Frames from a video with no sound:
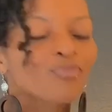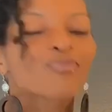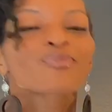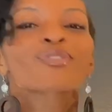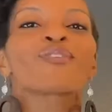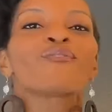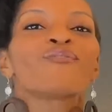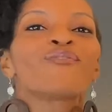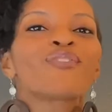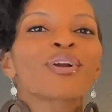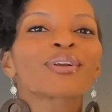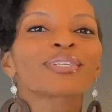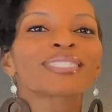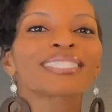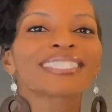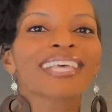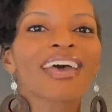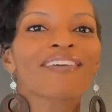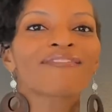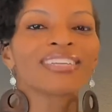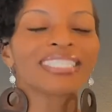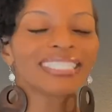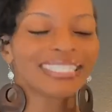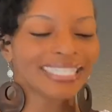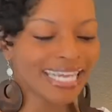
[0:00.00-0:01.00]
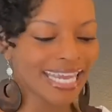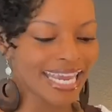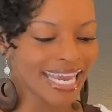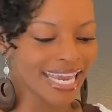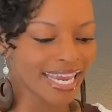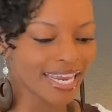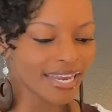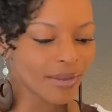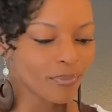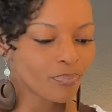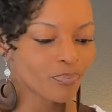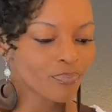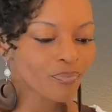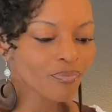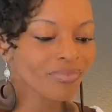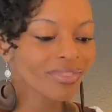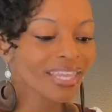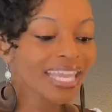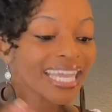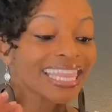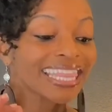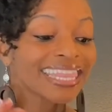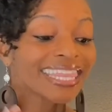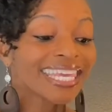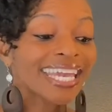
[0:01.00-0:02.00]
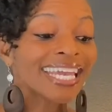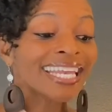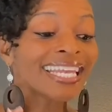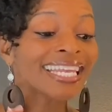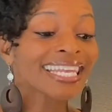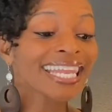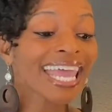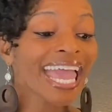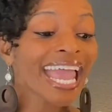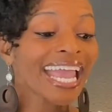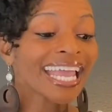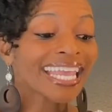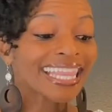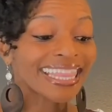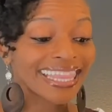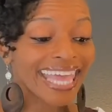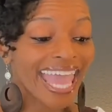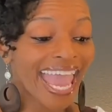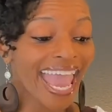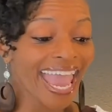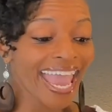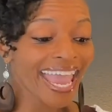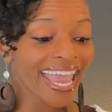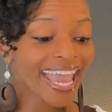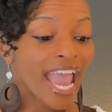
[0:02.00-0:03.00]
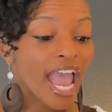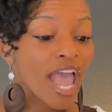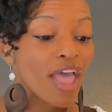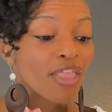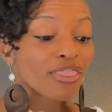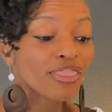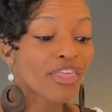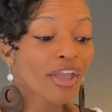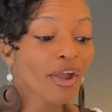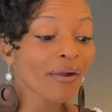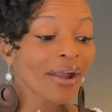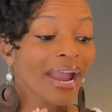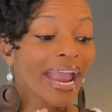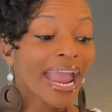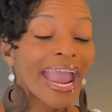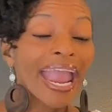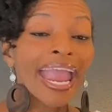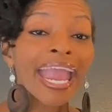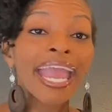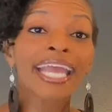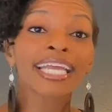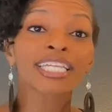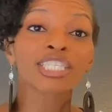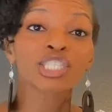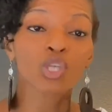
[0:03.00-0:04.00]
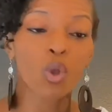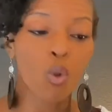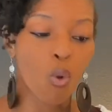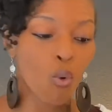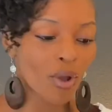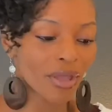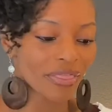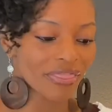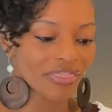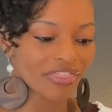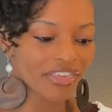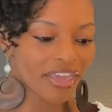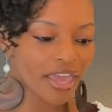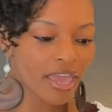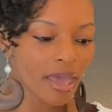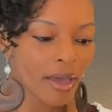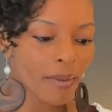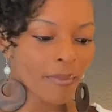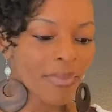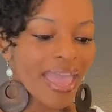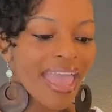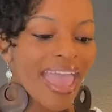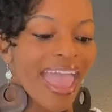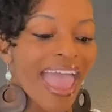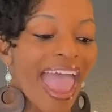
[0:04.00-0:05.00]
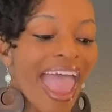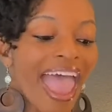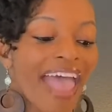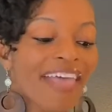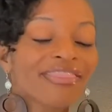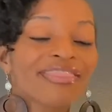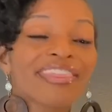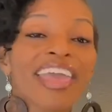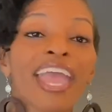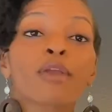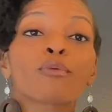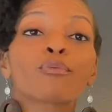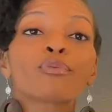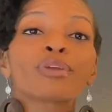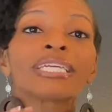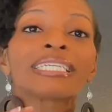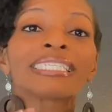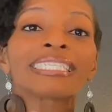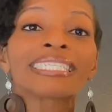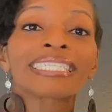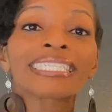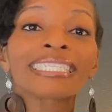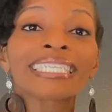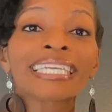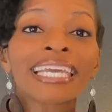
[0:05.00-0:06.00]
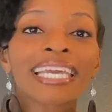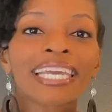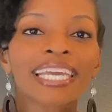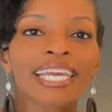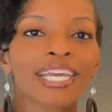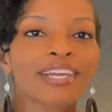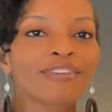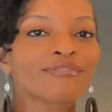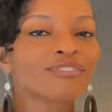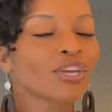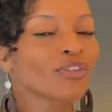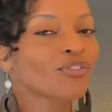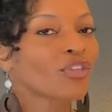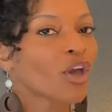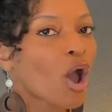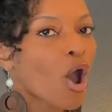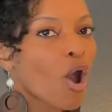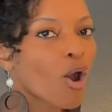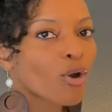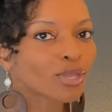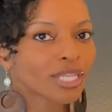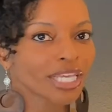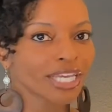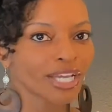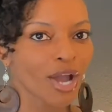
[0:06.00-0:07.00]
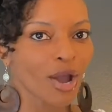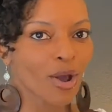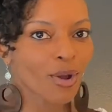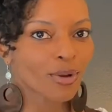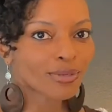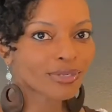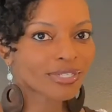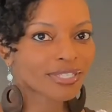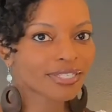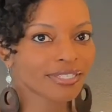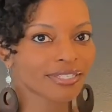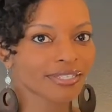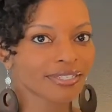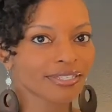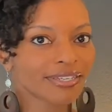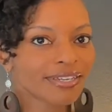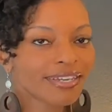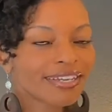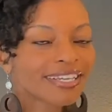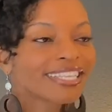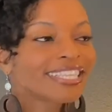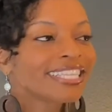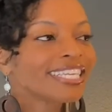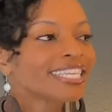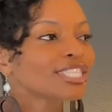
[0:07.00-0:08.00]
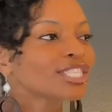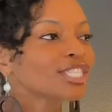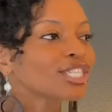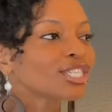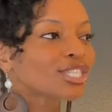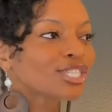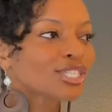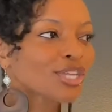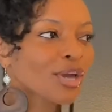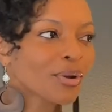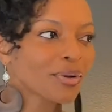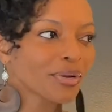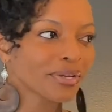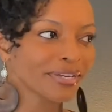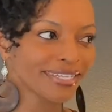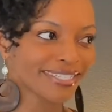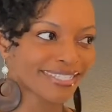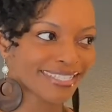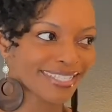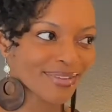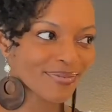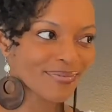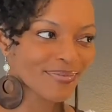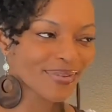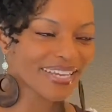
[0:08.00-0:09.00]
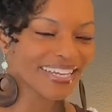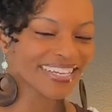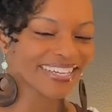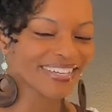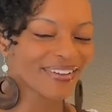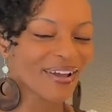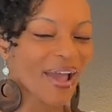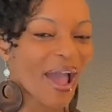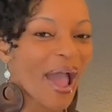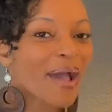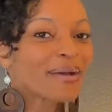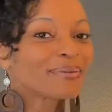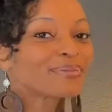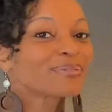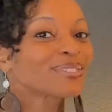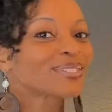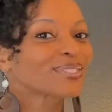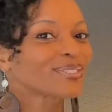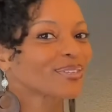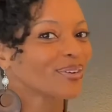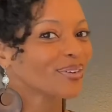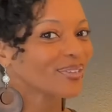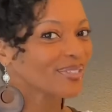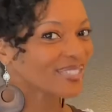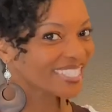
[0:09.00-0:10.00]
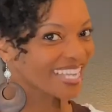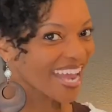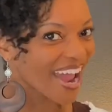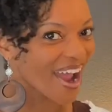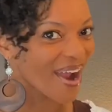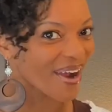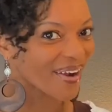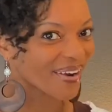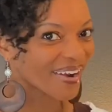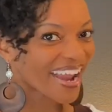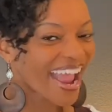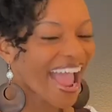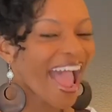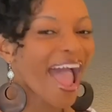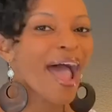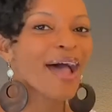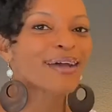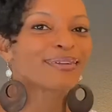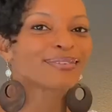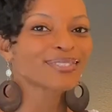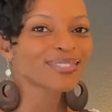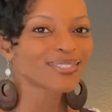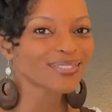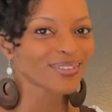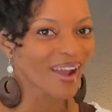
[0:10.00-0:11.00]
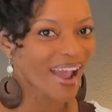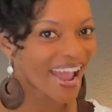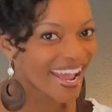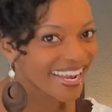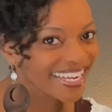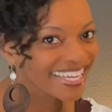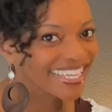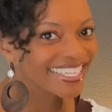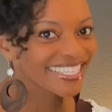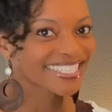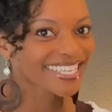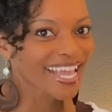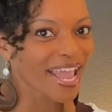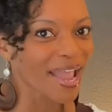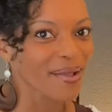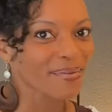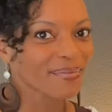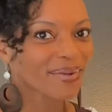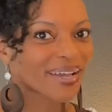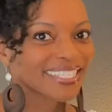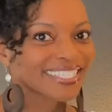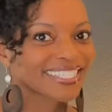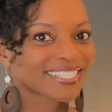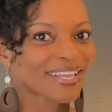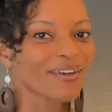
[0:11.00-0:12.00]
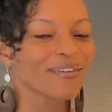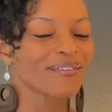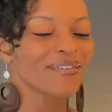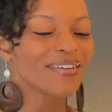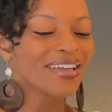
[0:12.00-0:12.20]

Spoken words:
Verse 17, then laid they their hands on them, and they received the Holy Ghost. This is so good to me. I'm so sorry. I'm trying to contain myself.